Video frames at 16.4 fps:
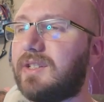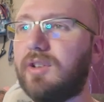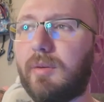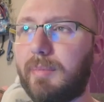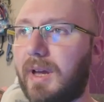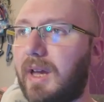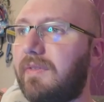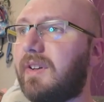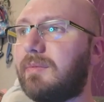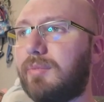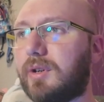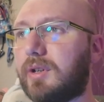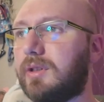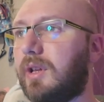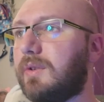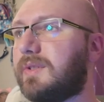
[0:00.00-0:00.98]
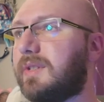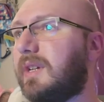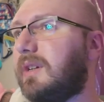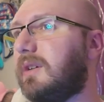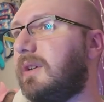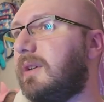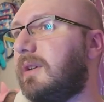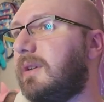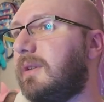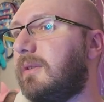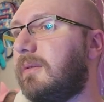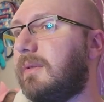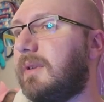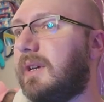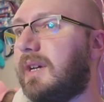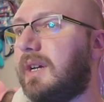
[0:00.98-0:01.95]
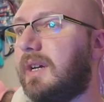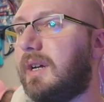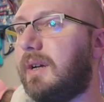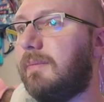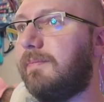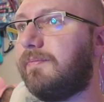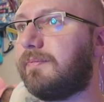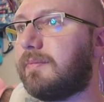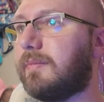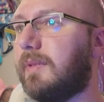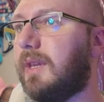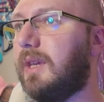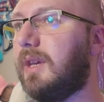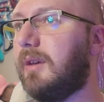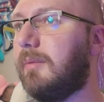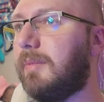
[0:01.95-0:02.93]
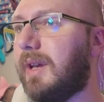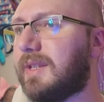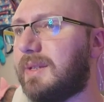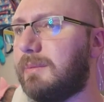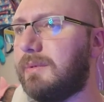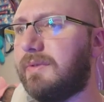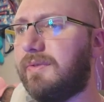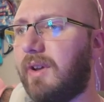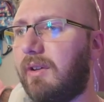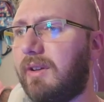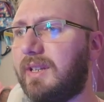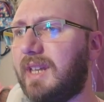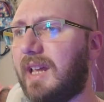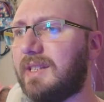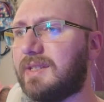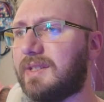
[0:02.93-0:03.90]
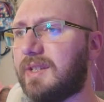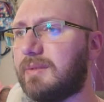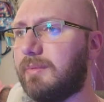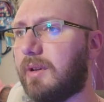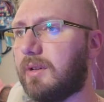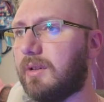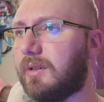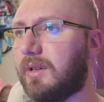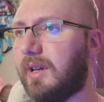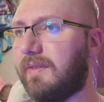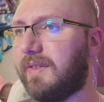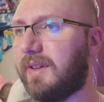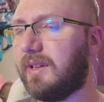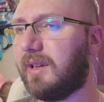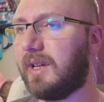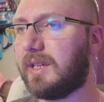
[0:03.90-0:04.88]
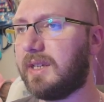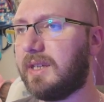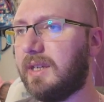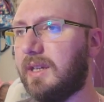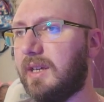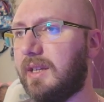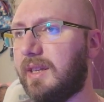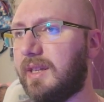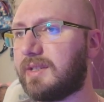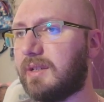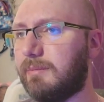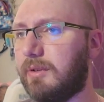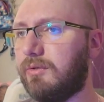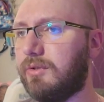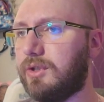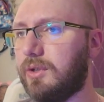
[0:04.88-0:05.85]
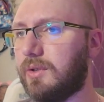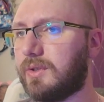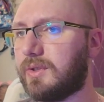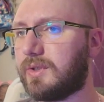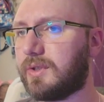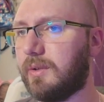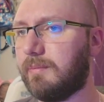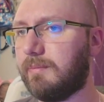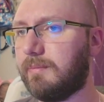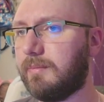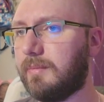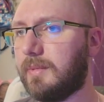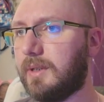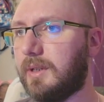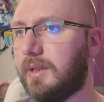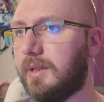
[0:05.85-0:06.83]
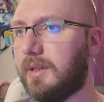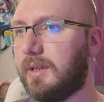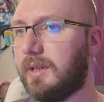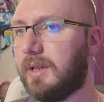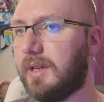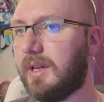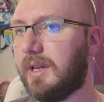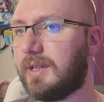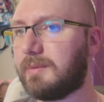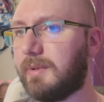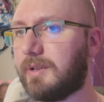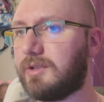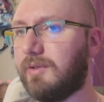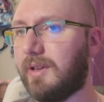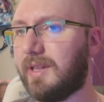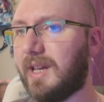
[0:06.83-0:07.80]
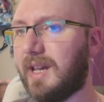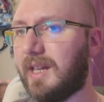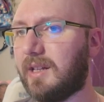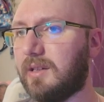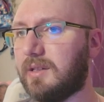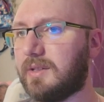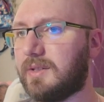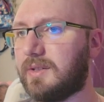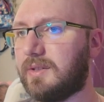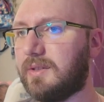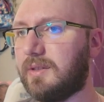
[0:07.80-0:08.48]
Not perfect, but closer. But yeah, it seems very dense, this model. I feel like this could be reduced some, especially around the handles.